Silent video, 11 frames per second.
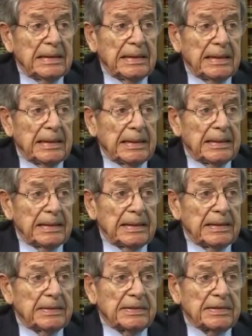And uh,
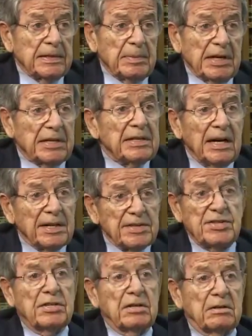it's going to be a
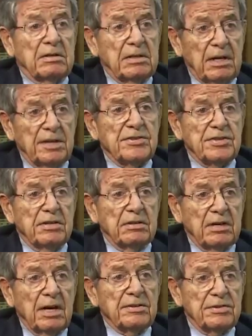constant, constant,
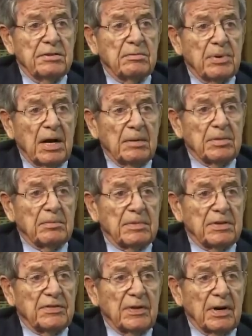constant problem
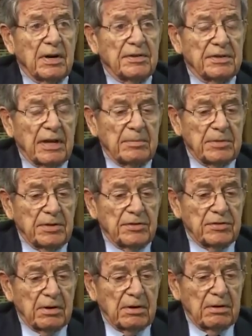as far as I'm
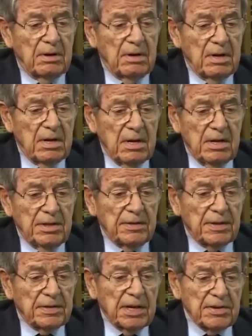concerned. The
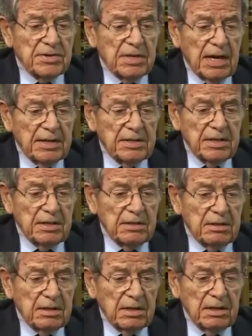other things that I
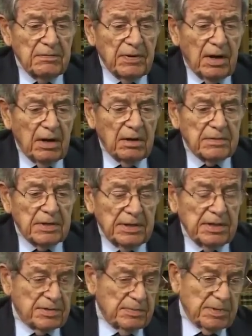did uh, involved, I
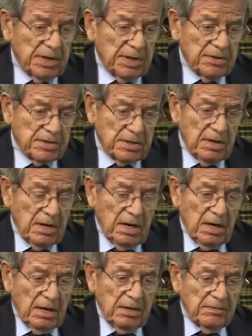did some things
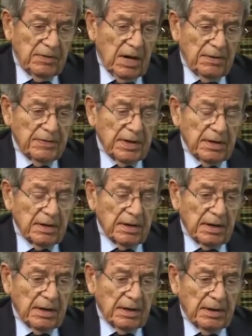involving
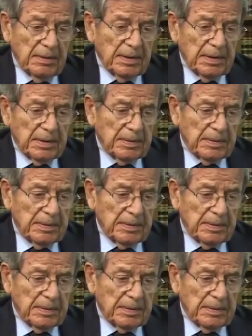uh, uh,